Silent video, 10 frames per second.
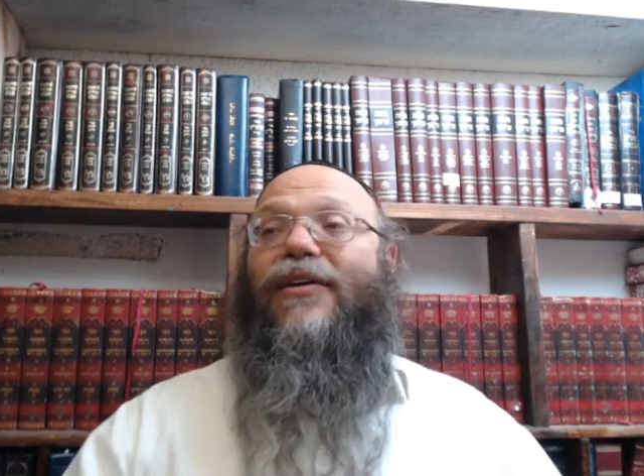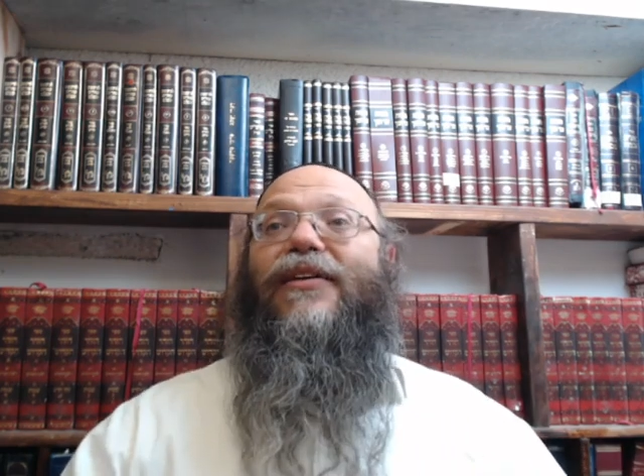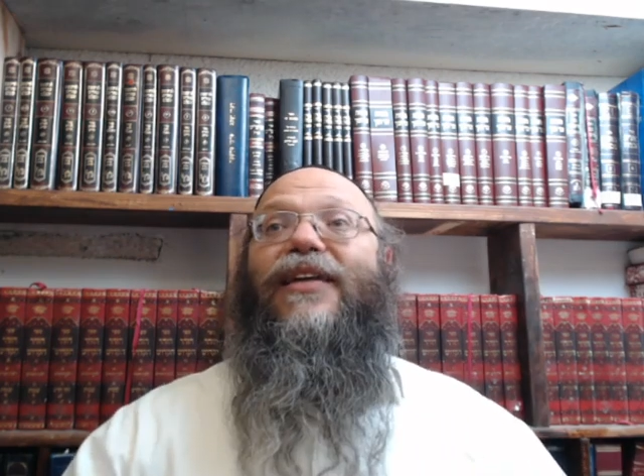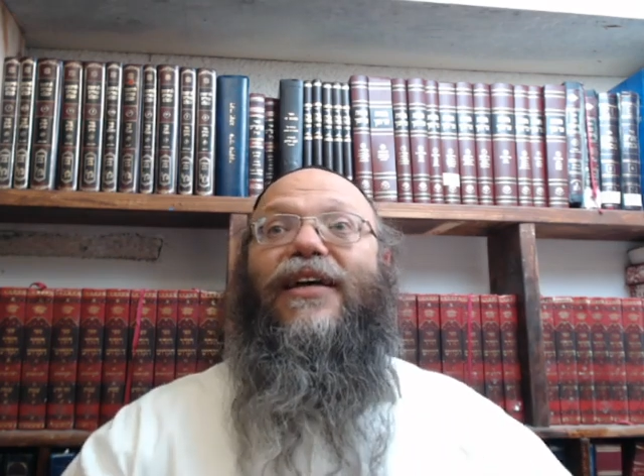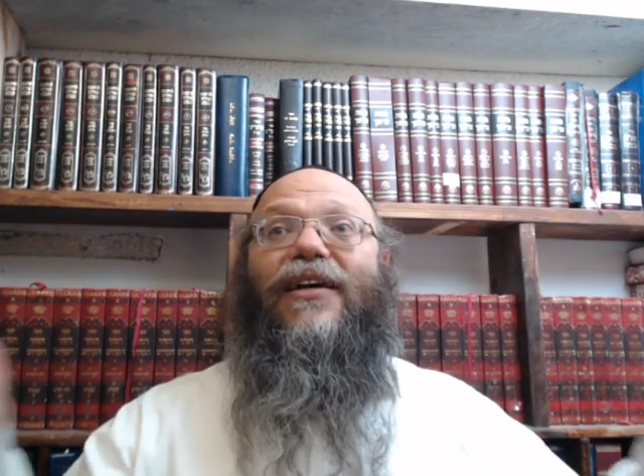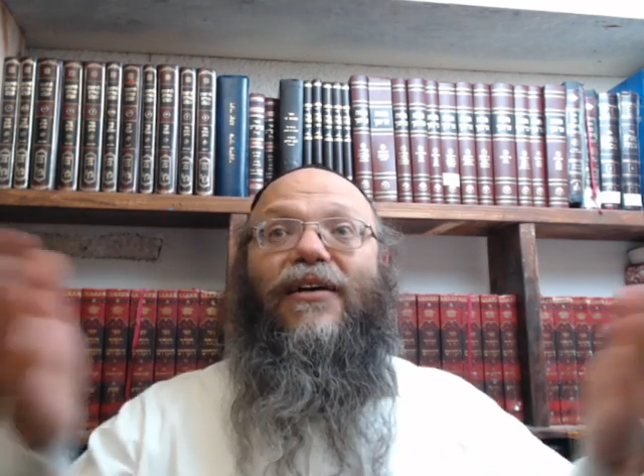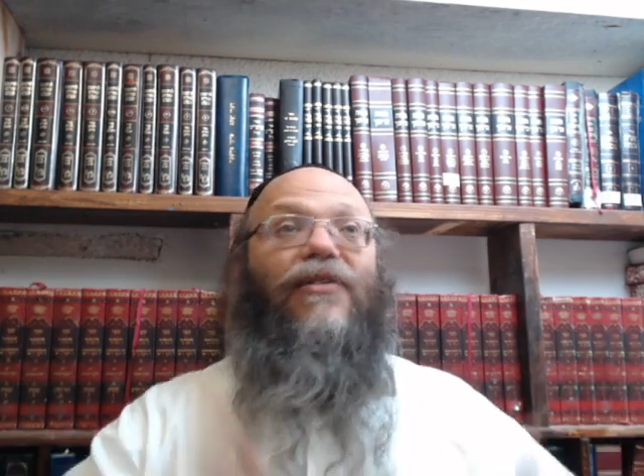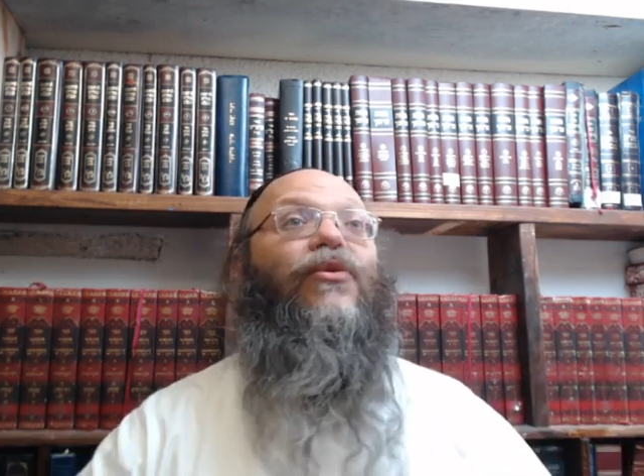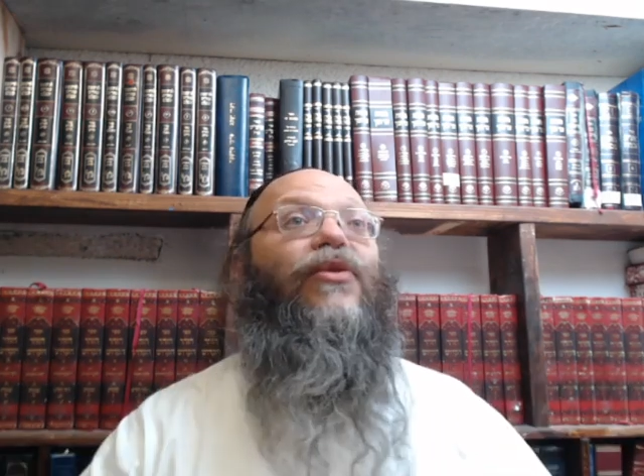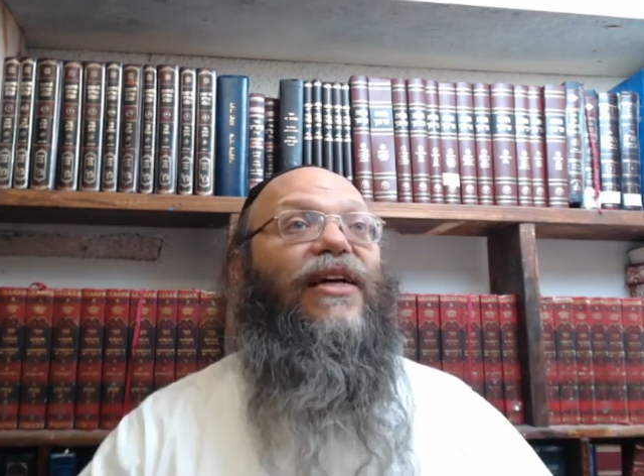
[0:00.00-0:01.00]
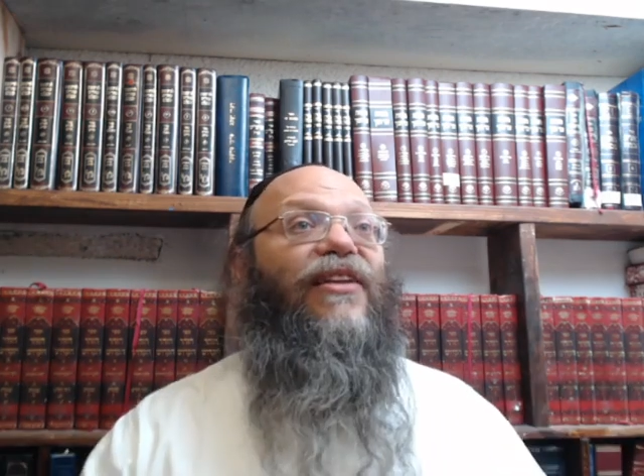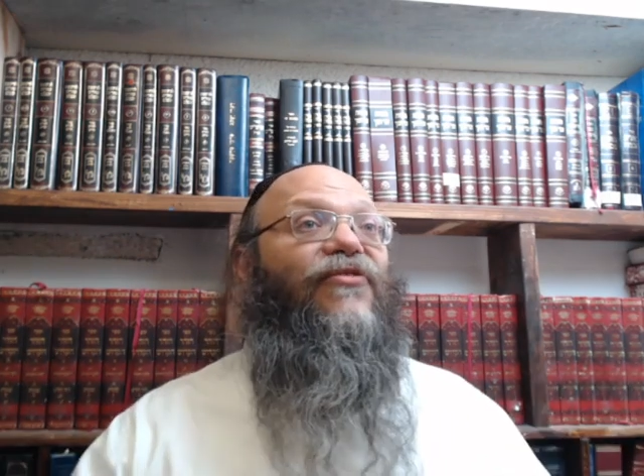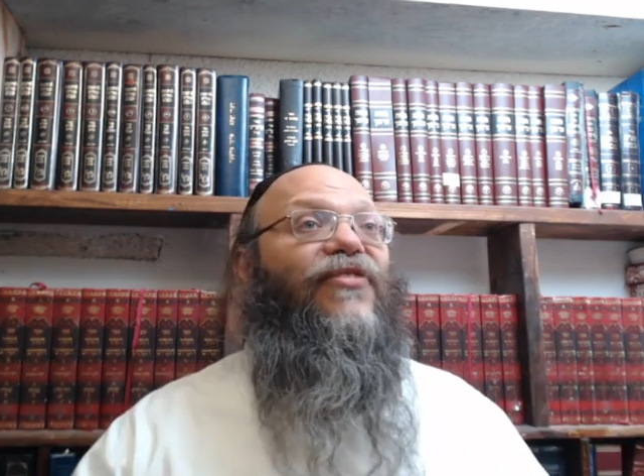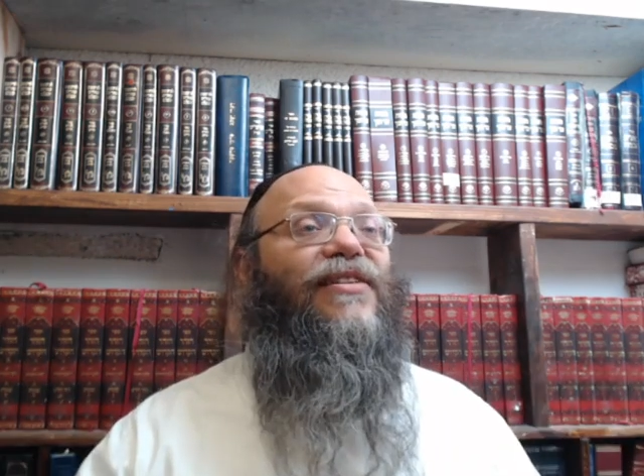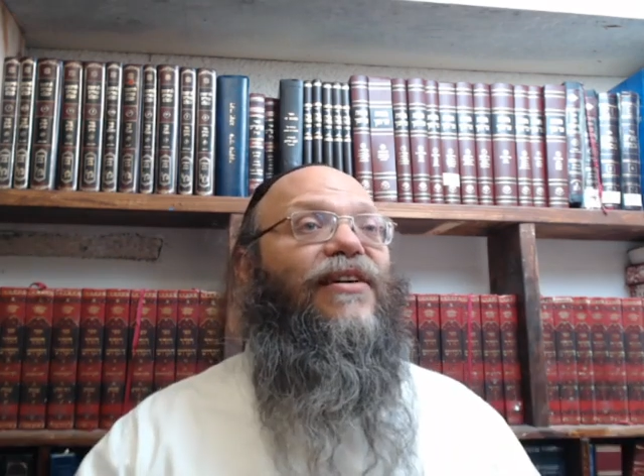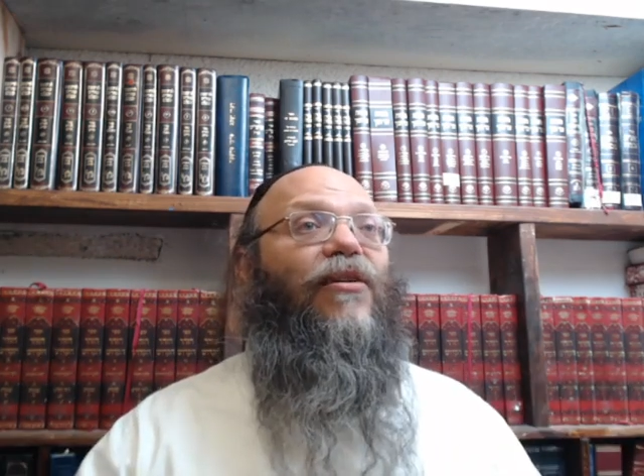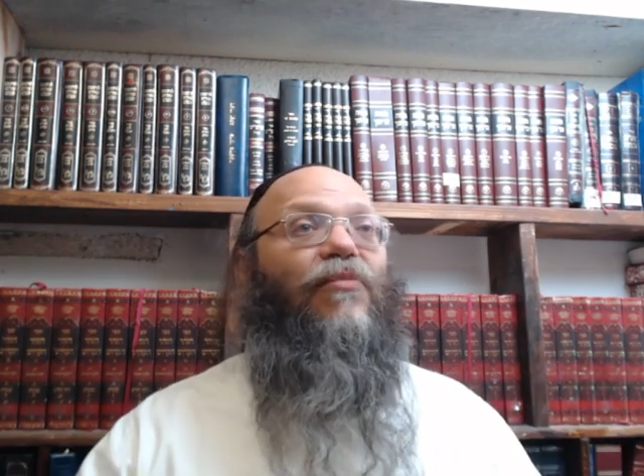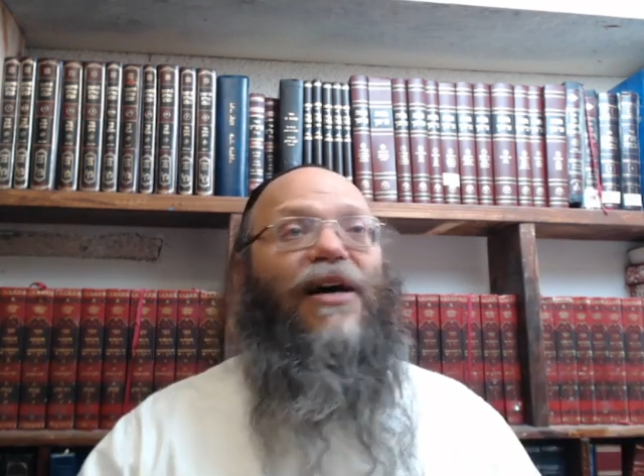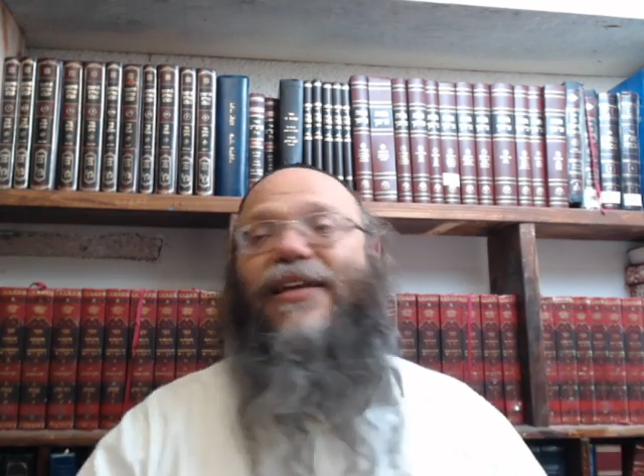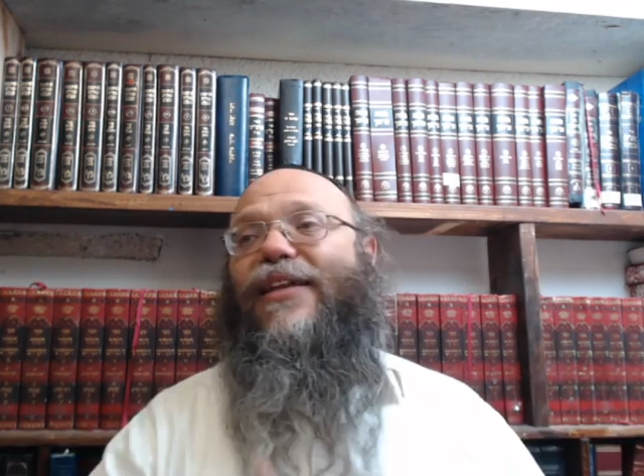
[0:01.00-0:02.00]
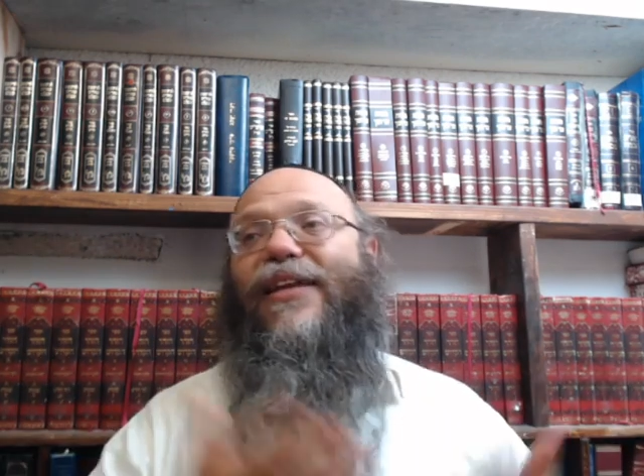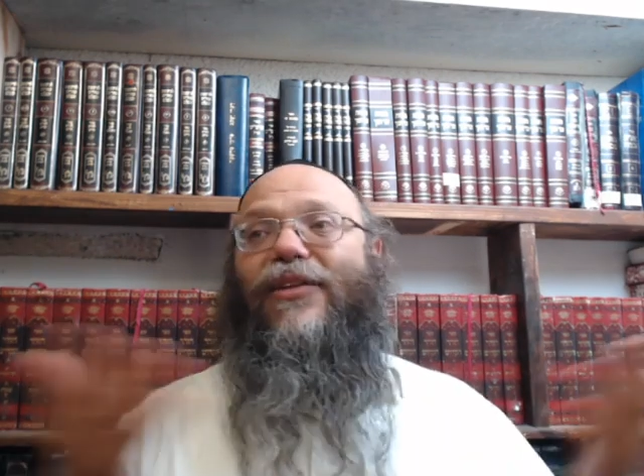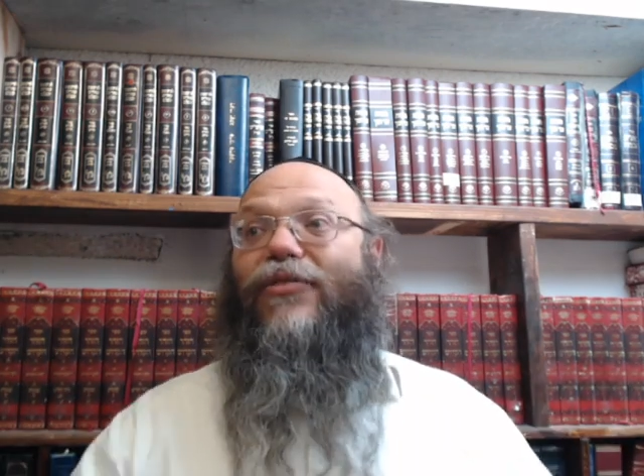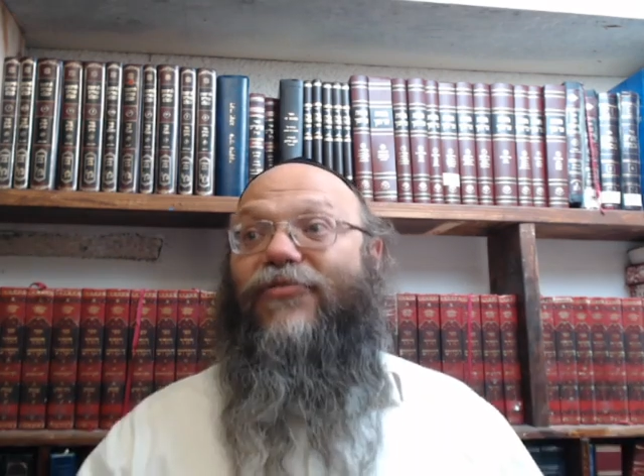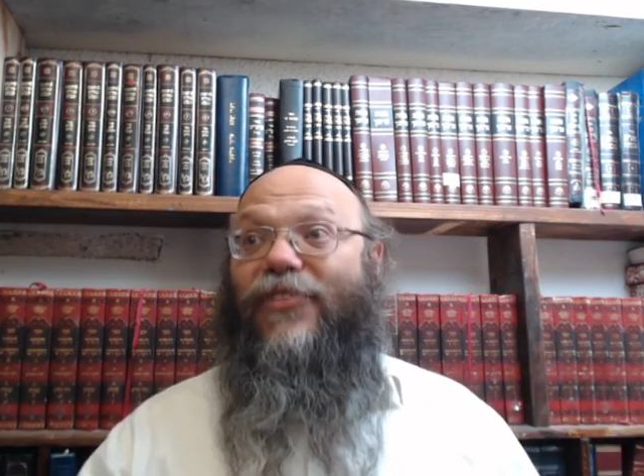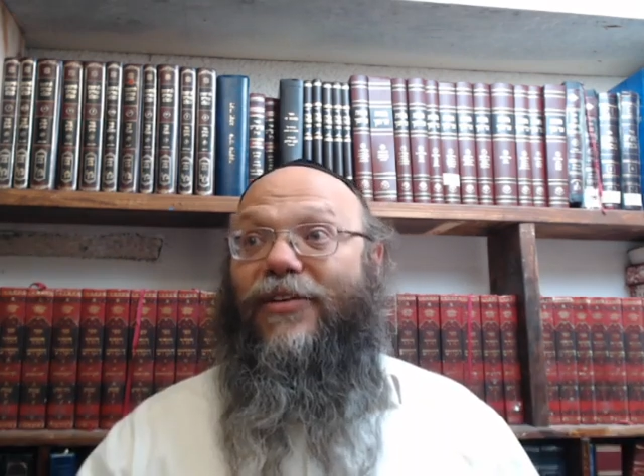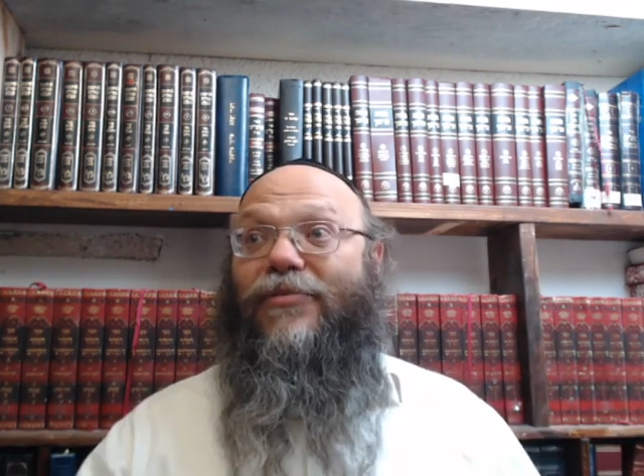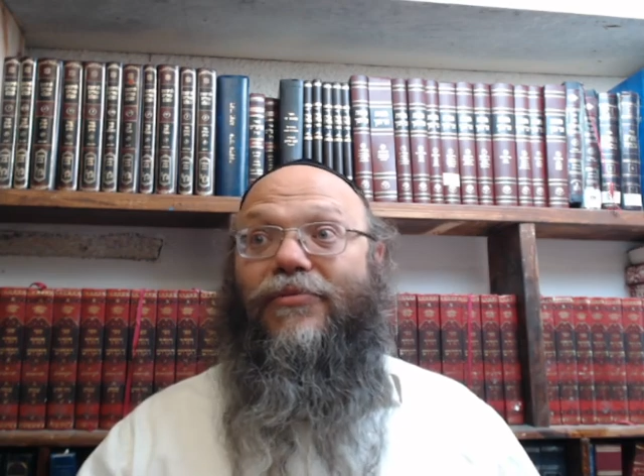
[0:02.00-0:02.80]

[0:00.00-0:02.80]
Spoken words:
they are in the physical body and they don't feel.